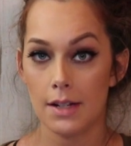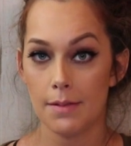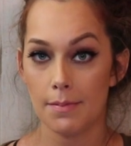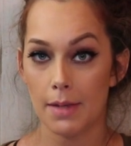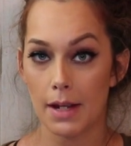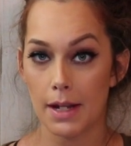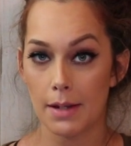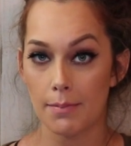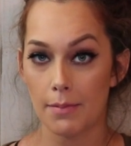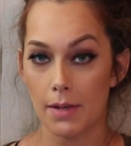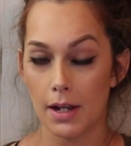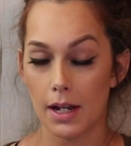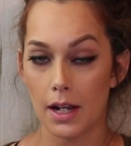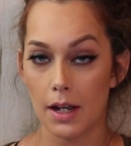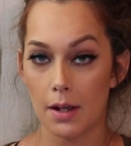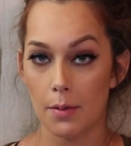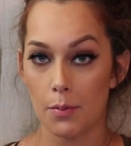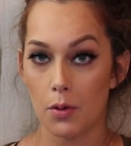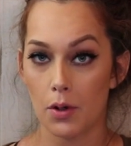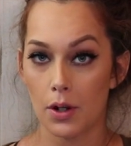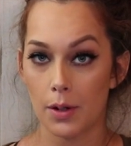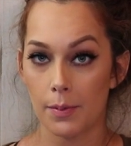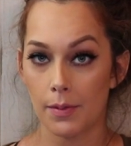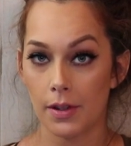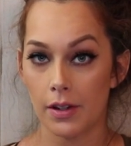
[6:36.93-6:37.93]
make my
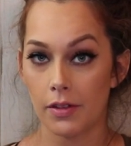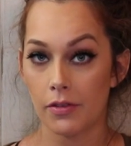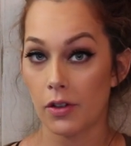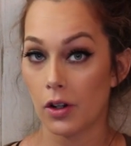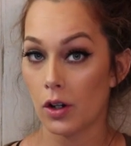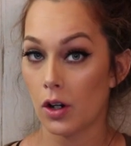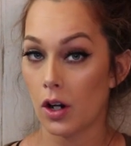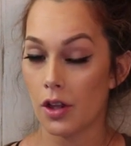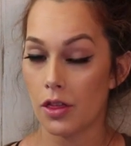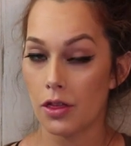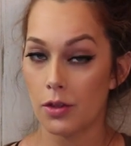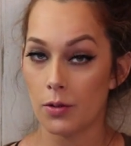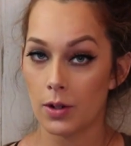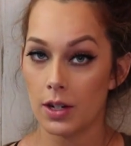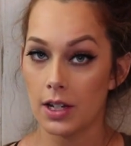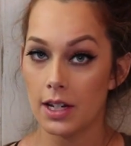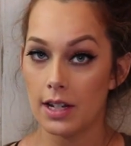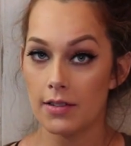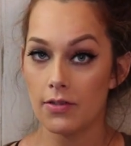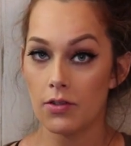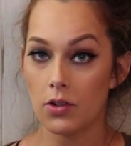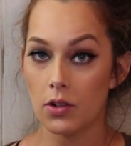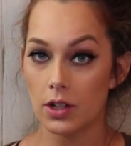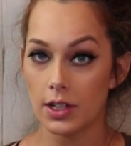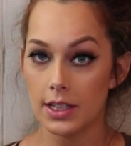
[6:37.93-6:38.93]
appointment for a
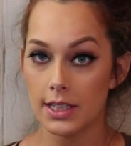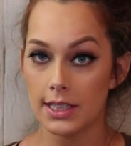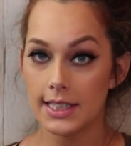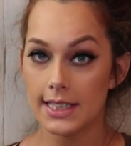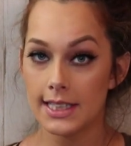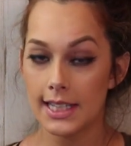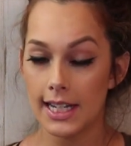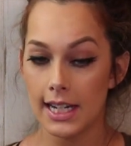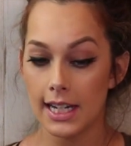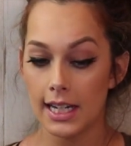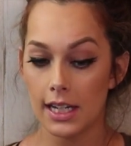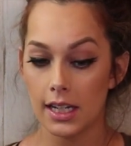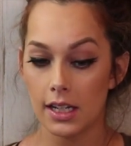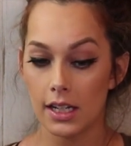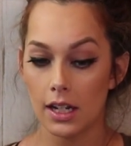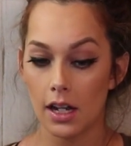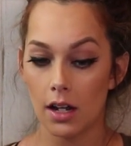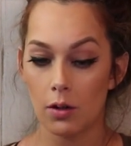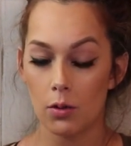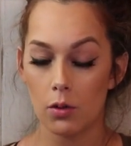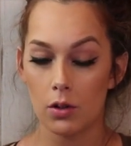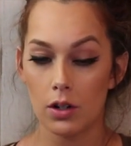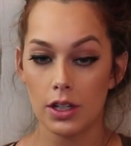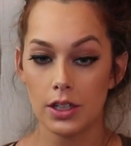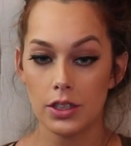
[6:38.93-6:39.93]
3D 4D scan. I
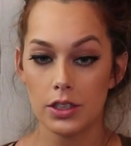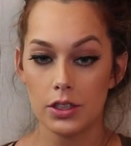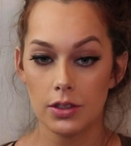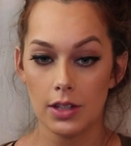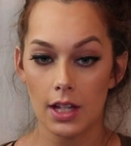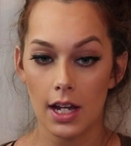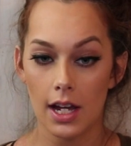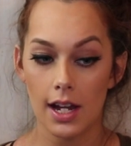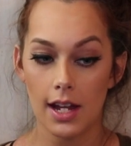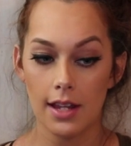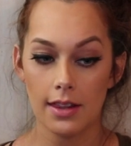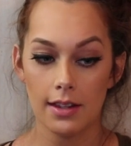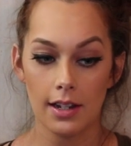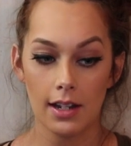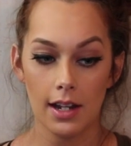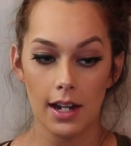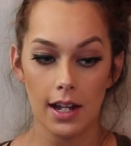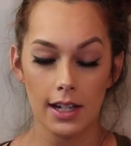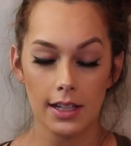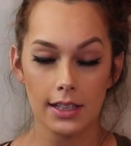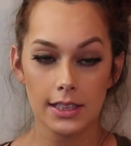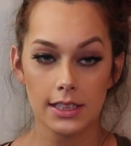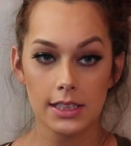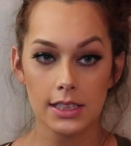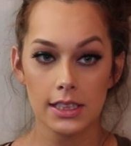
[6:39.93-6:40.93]
want to do that in the
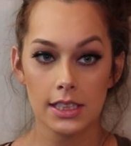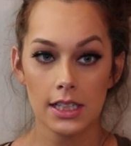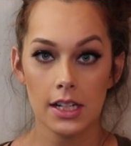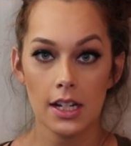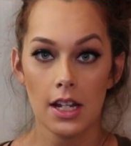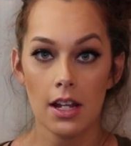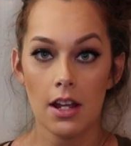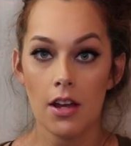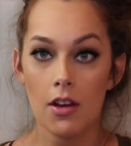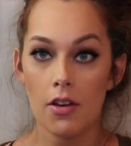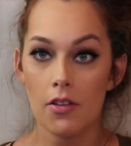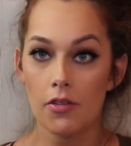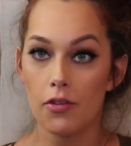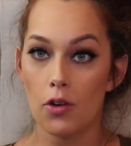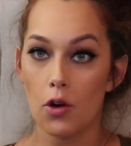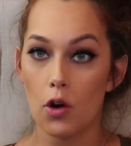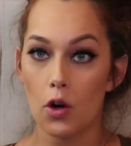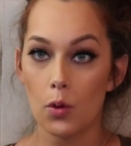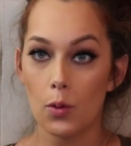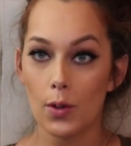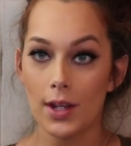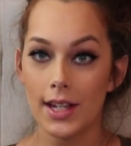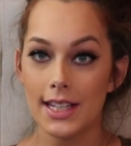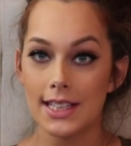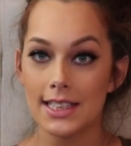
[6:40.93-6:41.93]
next
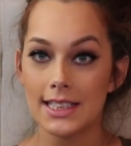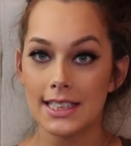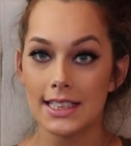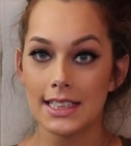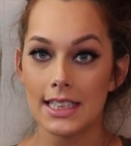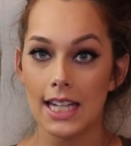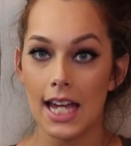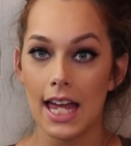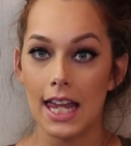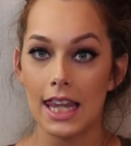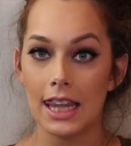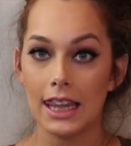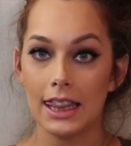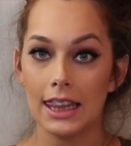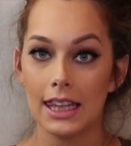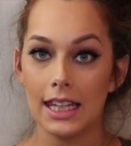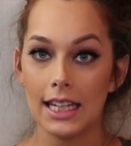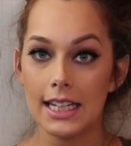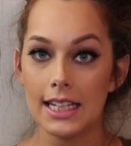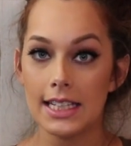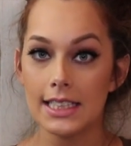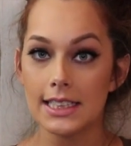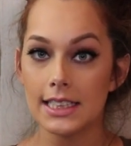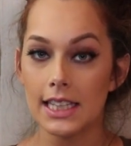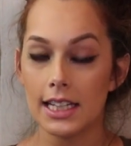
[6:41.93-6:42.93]
four weeks at
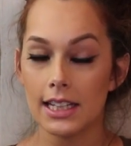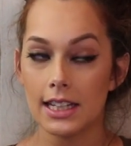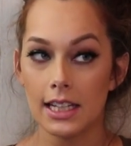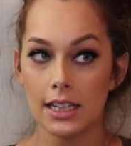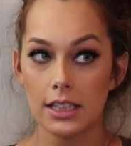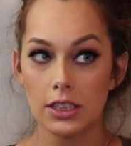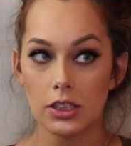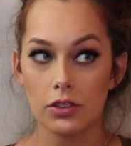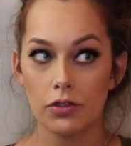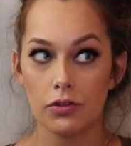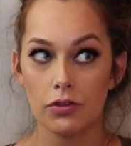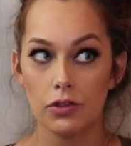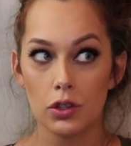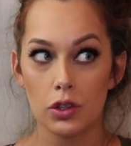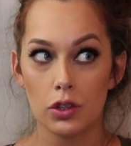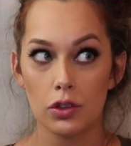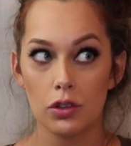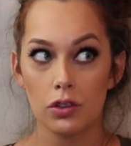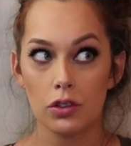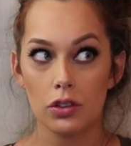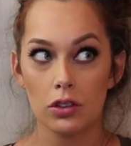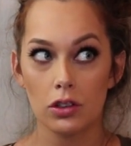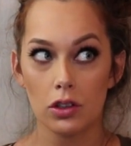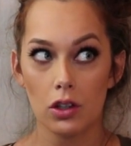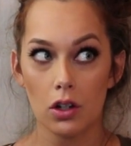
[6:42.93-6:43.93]
least. I think
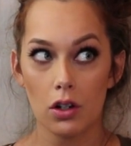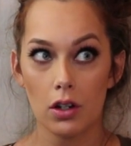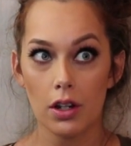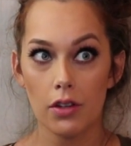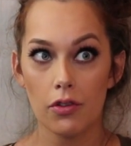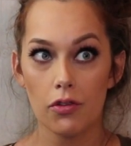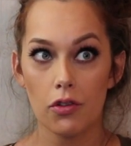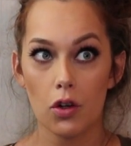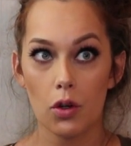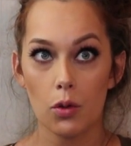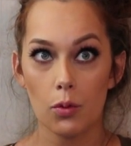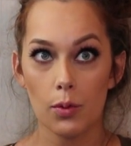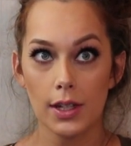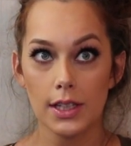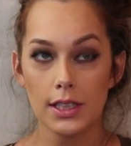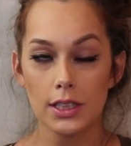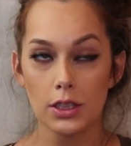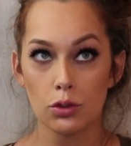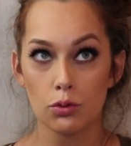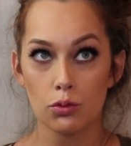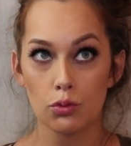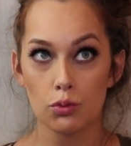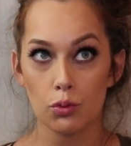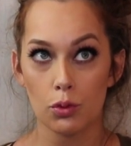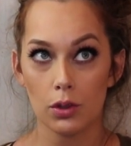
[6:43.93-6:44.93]
34
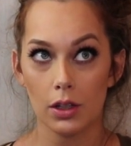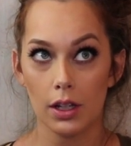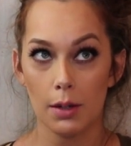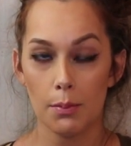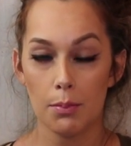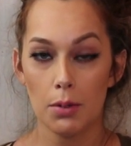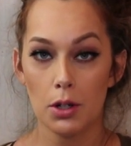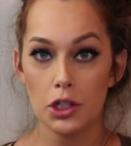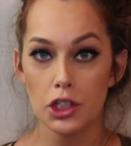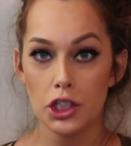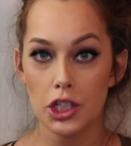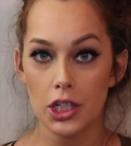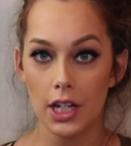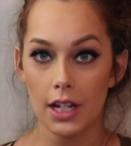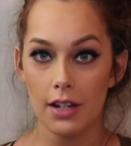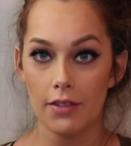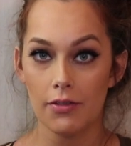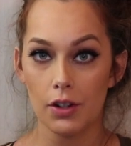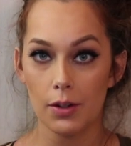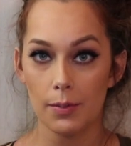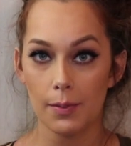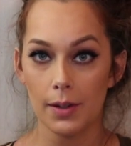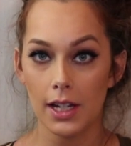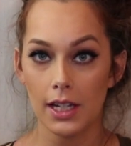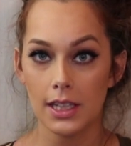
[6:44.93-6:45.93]
weeks is really pushing it
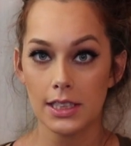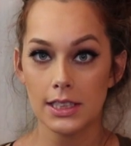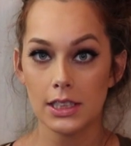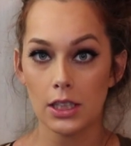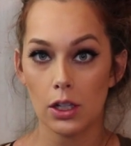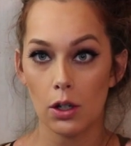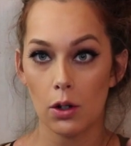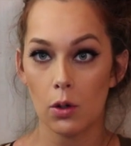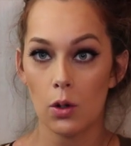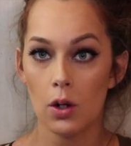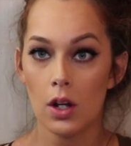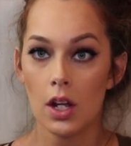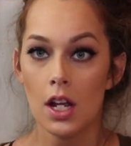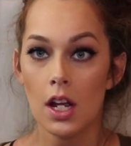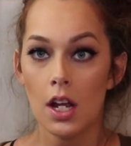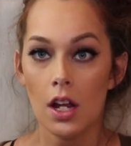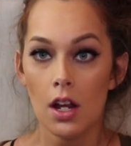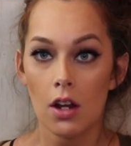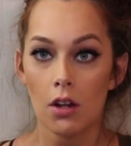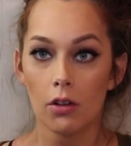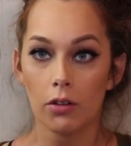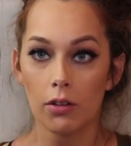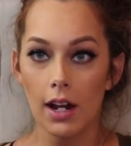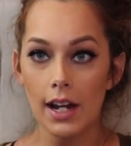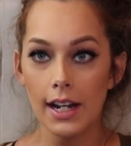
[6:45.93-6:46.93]
for me. So
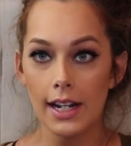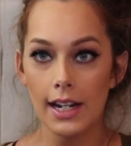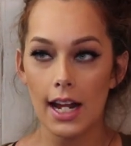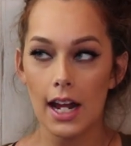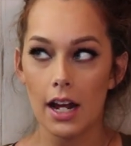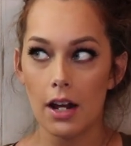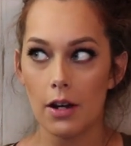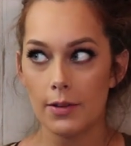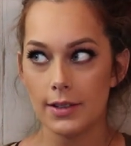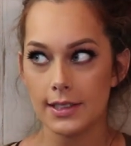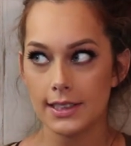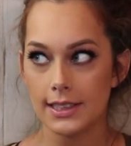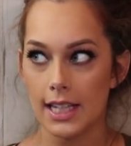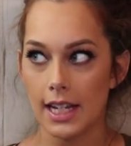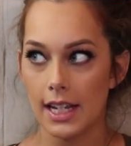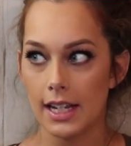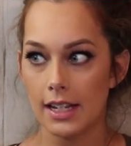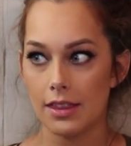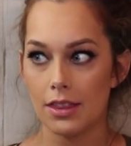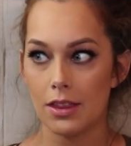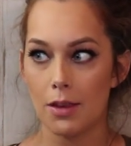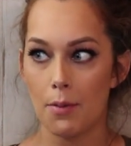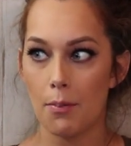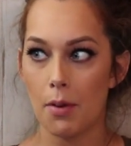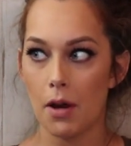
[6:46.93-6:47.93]
right now is
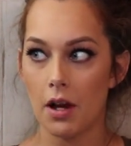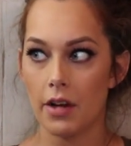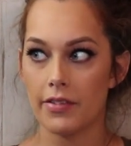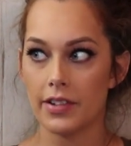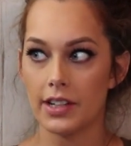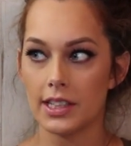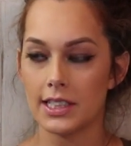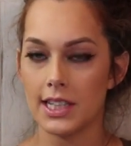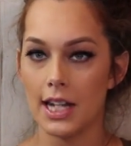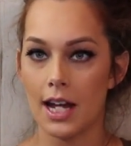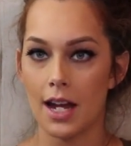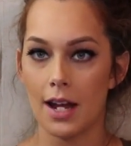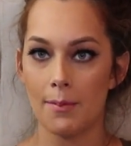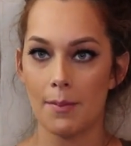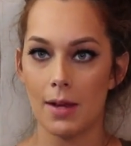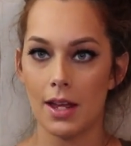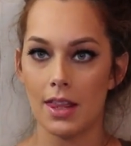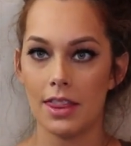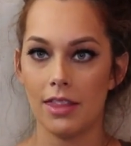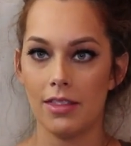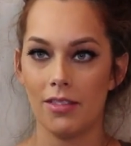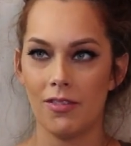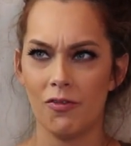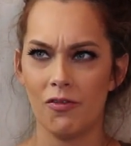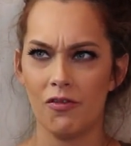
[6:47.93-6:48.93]
like the perfect time I
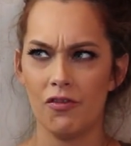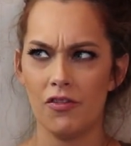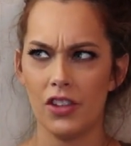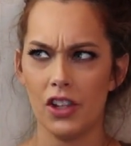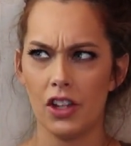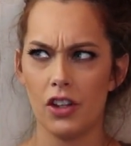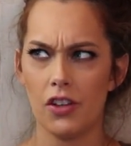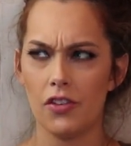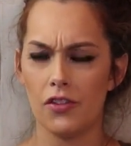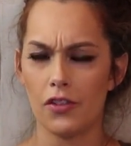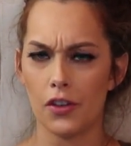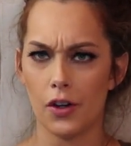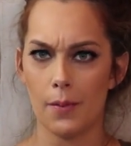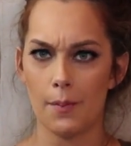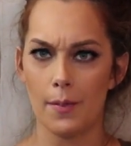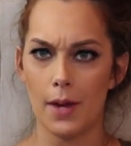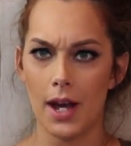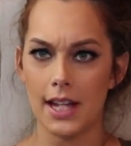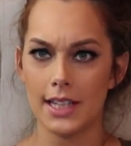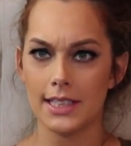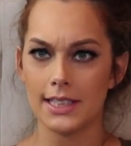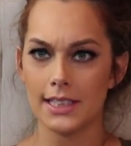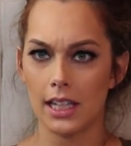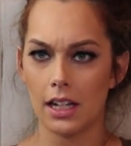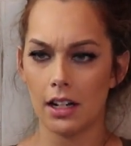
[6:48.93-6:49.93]
feel for
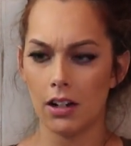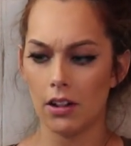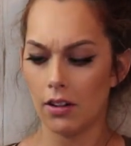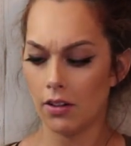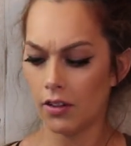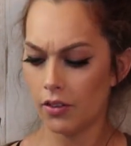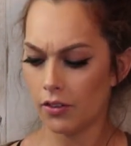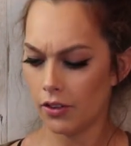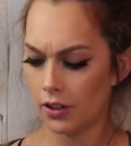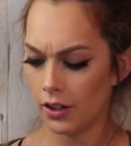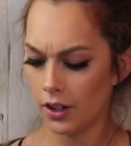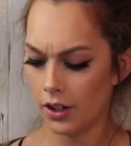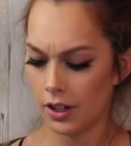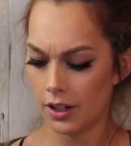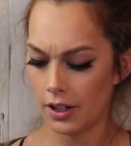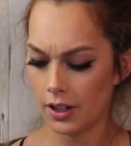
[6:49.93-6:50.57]
myself